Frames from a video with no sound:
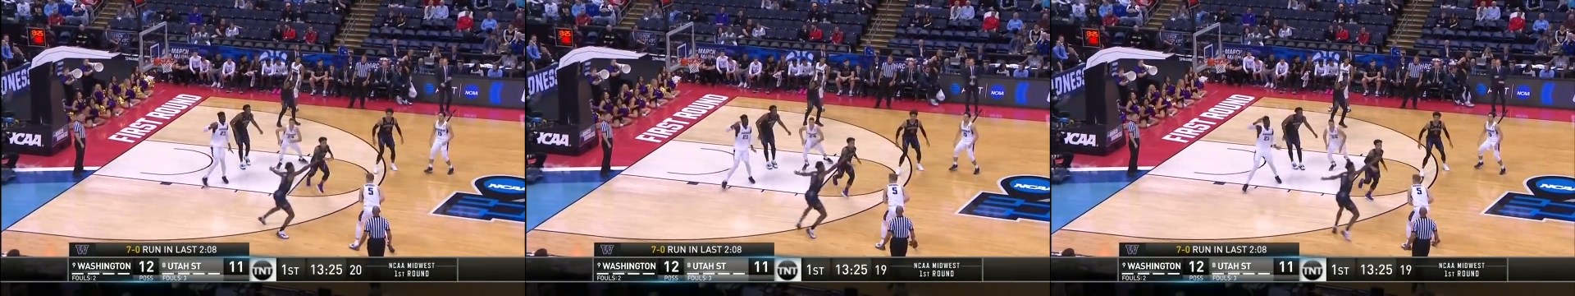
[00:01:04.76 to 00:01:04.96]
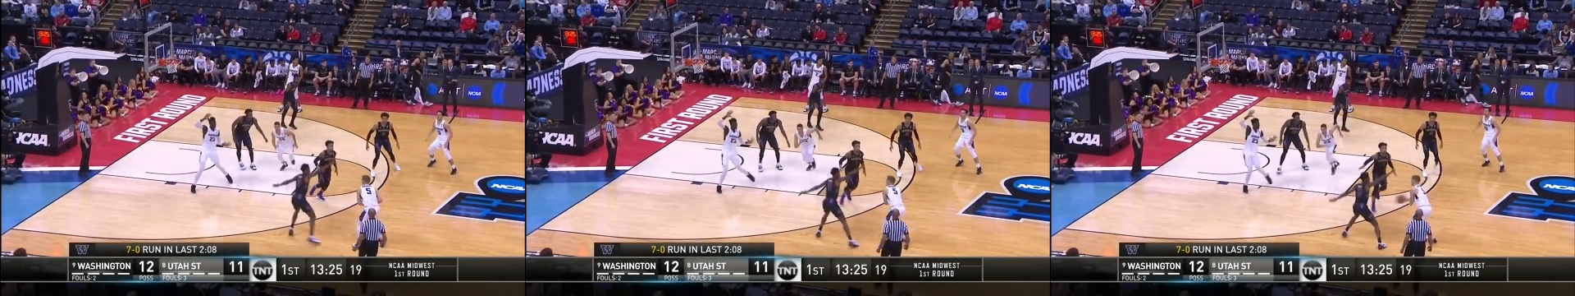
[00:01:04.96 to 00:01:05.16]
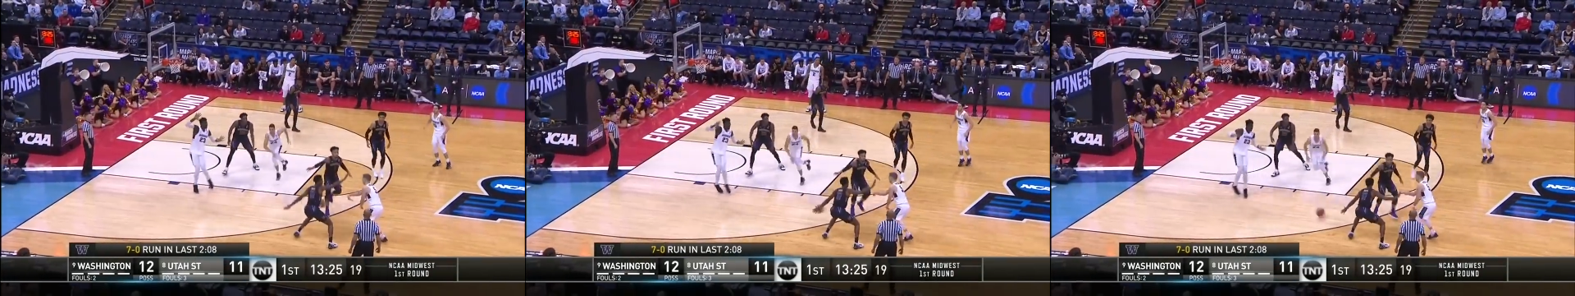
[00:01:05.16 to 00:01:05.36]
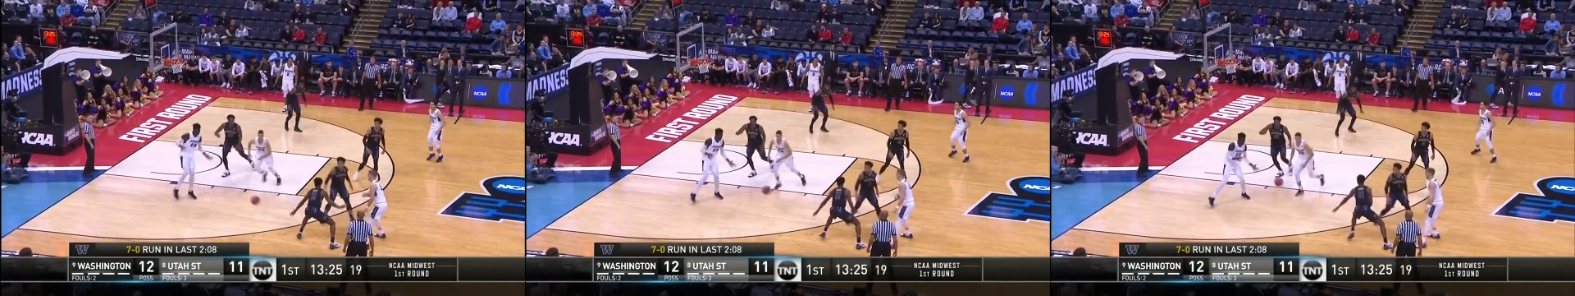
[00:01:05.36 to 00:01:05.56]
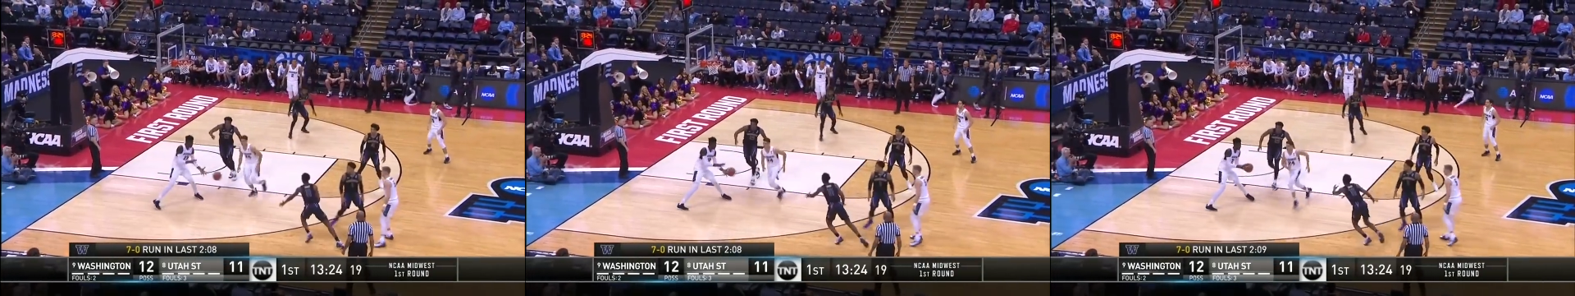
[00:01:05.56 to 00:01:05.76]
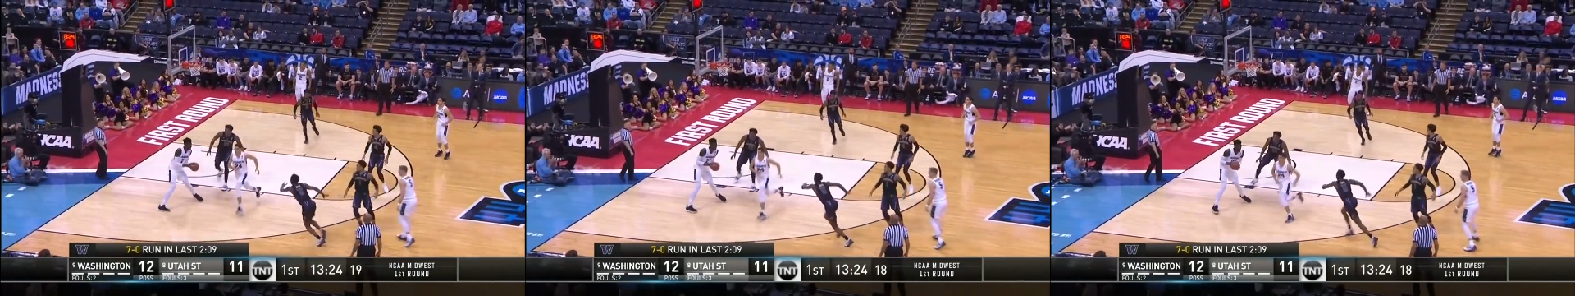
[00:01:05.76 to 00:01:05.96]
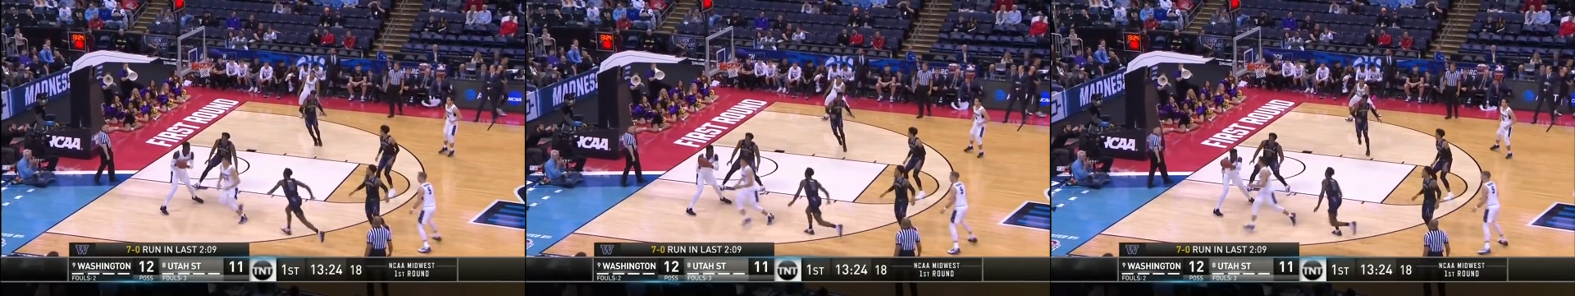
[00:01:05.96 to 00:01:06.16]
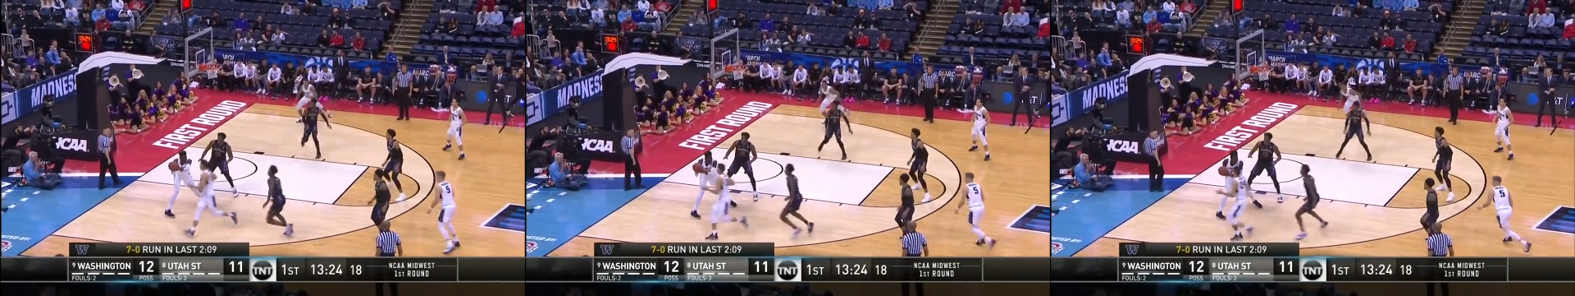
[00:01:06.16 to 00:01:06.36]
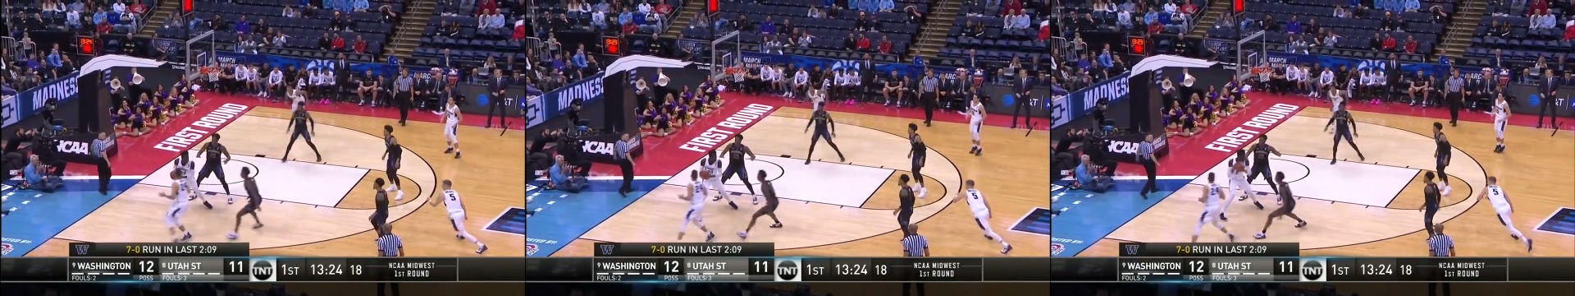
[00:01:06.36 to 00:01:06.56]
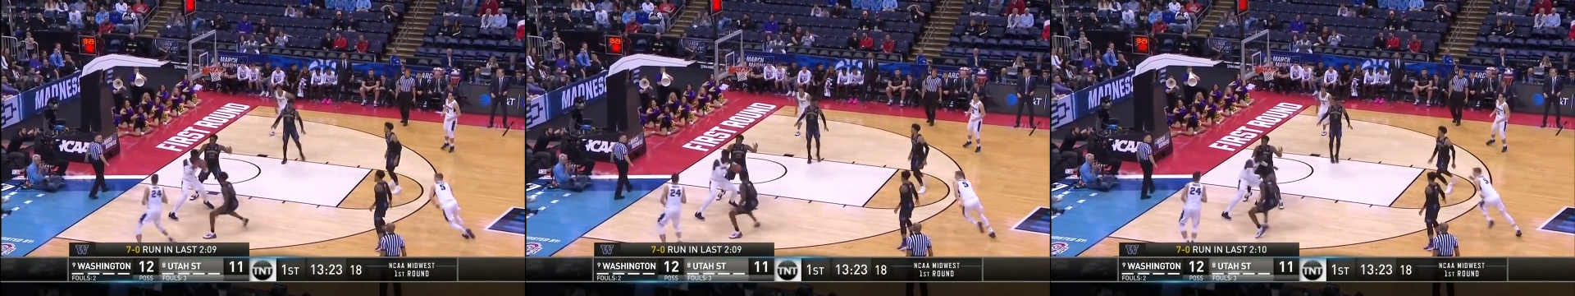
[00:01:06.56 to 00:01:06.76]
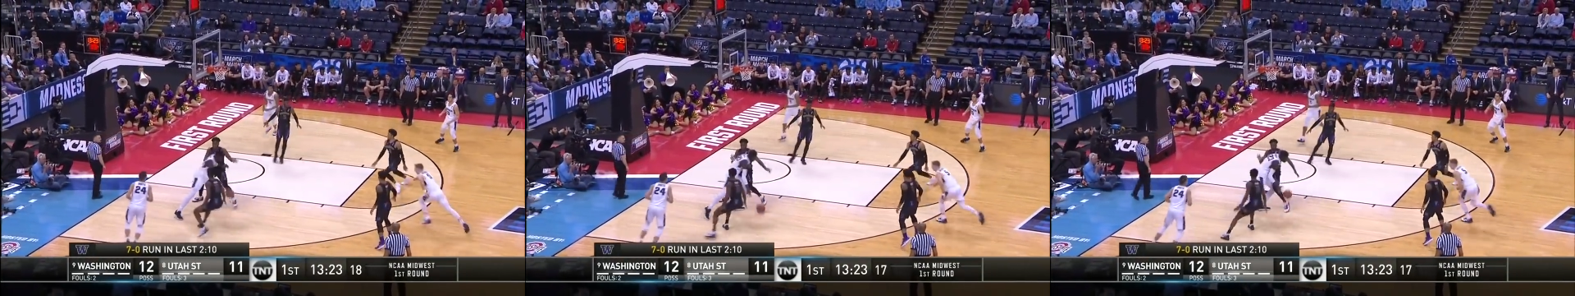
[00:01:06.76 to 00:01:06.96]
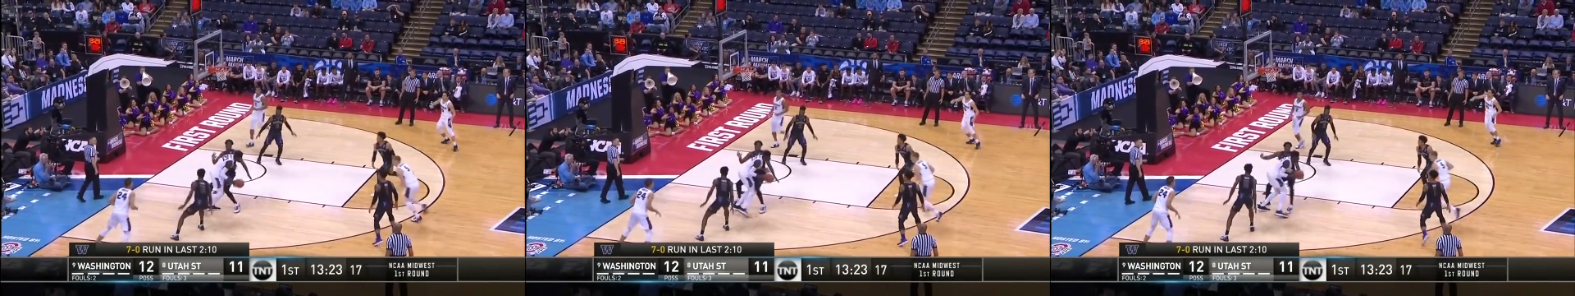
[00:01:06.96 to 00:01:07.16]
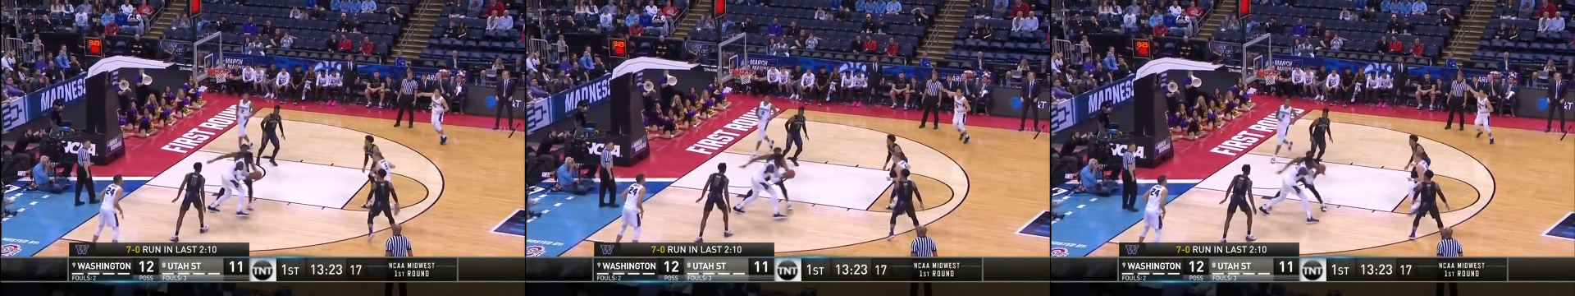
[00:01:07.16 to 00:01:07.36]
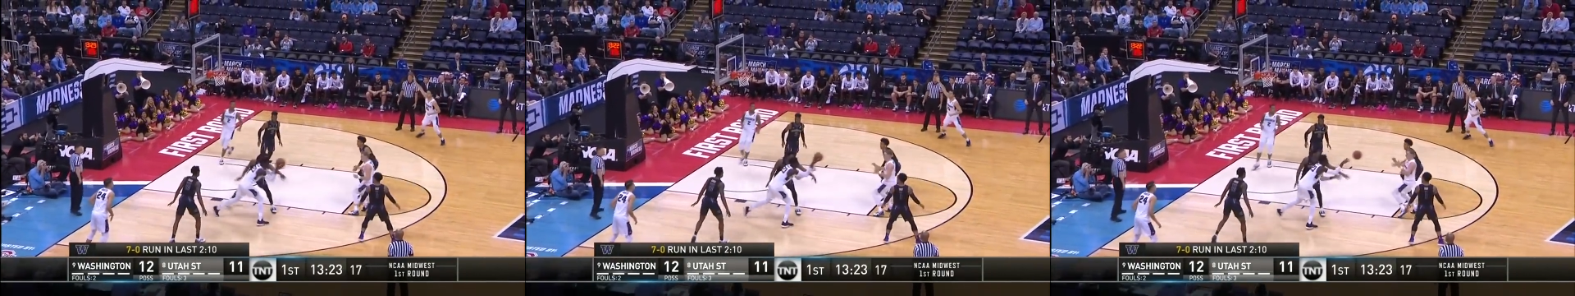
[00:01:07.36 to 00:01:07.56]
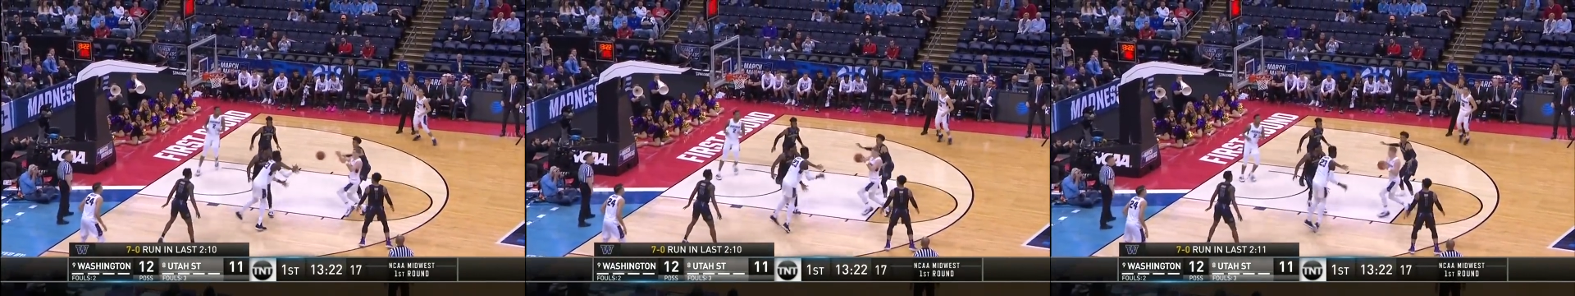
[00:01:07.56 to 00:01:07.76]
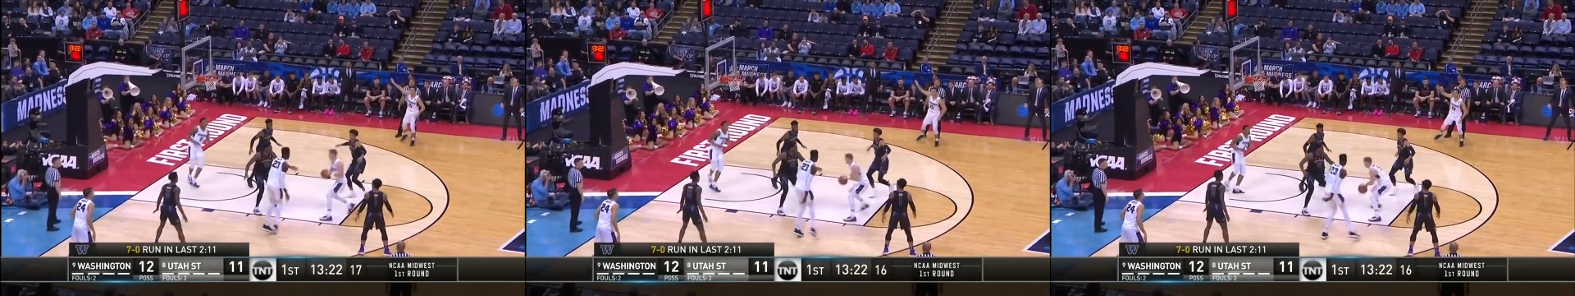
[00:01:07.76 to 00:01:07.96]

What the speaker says: [unreadable: no face in view]